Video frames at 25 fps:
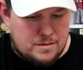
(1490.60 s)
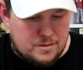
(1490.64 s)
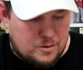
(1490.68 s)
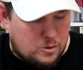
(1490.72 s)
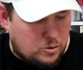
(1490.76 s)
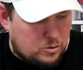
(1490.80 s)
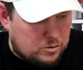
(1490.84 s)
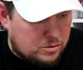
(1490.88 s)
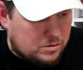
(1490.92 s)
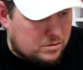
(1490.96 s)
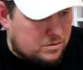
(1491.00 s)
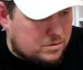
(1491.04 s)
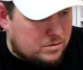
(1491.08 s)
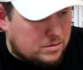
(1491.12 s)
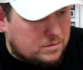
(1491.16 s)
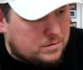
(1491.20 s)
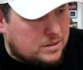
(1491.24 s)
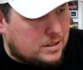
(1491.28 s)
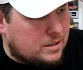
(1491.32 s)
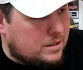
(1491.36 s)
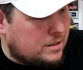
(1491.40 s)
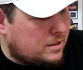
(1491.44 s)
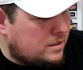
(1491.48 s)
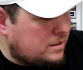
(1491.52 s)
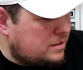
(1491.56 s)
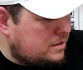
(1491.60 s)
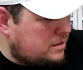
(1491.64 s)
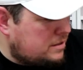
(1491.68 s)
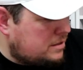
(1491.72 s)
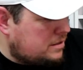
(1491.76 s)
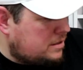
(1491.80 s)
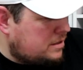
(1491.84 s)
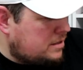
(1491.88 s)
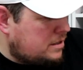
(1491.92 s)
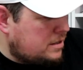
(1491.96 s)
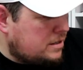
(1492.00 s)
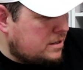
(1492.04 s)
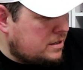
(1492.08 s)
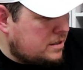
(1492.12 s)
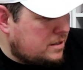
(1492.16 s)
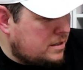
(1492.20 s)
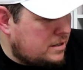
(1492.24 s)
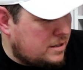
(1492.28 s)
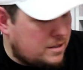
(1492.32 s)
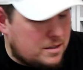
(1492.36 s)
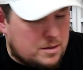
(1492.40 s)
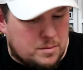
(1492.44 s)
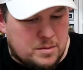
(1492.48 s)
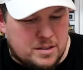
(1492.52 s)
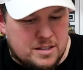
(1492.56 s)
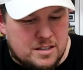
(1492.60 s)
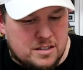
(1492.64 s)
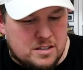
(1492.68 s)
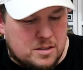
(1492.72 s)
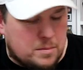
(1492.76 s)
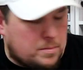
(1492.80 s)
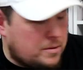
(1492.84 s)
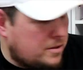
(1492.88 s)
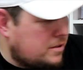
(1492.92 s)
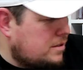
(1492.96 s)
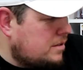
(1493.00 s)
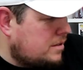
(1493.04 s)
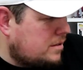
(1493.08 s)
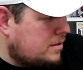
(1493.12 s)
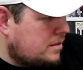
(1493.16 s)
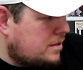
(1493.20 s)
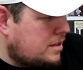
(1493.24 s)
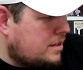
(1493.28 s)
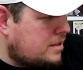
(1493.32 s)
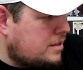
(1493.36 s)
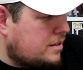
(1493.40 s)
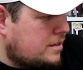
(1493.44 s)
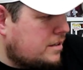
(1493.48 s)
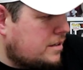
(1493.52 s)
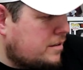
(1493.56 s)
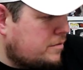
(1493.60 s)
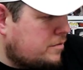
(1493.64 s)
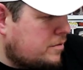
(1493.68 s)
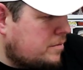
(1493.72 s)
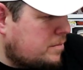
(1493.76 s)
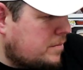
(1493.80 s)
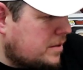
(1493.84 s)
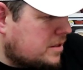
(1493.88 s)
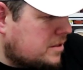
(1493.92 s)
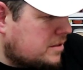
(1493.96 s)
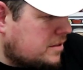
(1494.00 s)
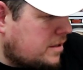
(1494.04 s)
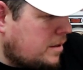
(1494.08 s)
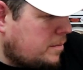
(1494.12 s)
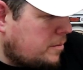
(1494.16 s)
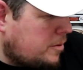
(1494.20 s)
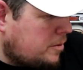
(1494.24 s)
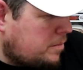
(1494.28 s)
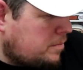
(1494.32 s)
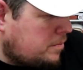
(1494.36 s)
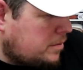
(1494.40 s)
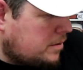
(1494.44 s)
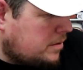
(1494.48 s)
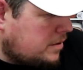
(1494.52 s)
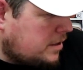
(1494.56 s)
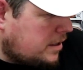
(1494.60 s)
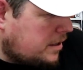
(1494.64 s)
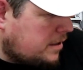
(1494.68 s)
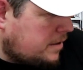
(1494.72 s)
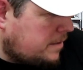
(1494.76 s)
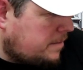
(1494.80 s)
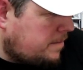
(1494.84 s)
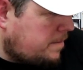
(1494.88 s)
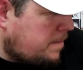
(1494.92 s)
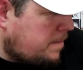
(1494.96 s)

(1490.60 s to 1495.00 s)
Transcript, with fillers: Hulk, stuff like that. It's a bit disappointing that they never mixed them up, but hey,